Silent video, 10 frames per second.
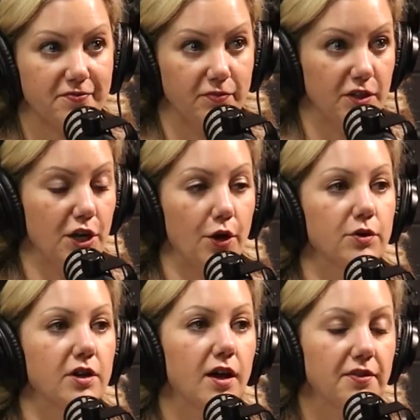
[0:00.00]

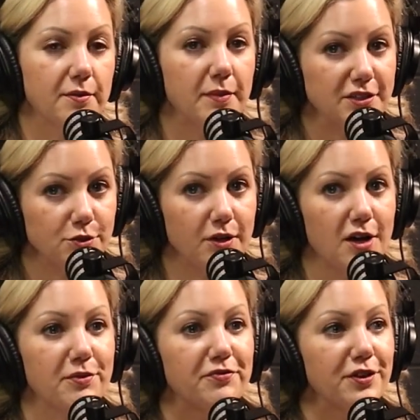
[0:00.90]
not the mental
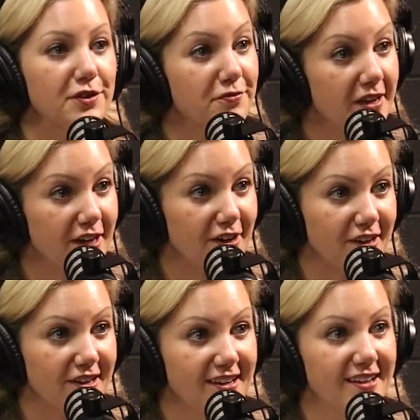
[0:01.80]
block, but feel the fear